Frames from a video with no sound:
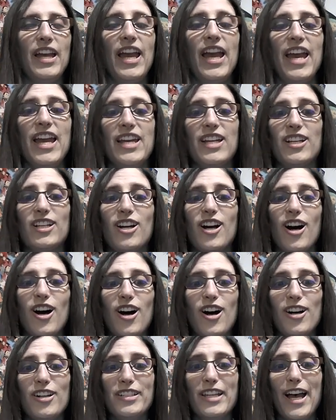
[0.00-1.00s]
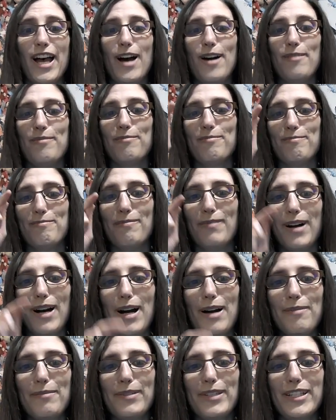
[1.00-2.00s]
and called out
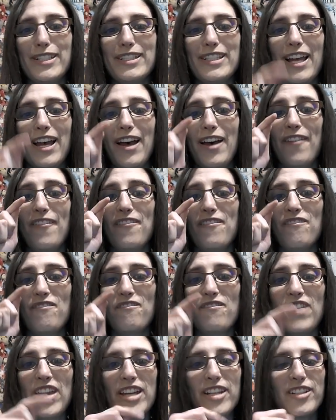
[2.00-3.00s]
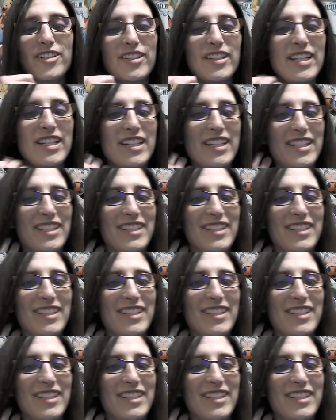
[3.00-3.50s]
Mami's bakery.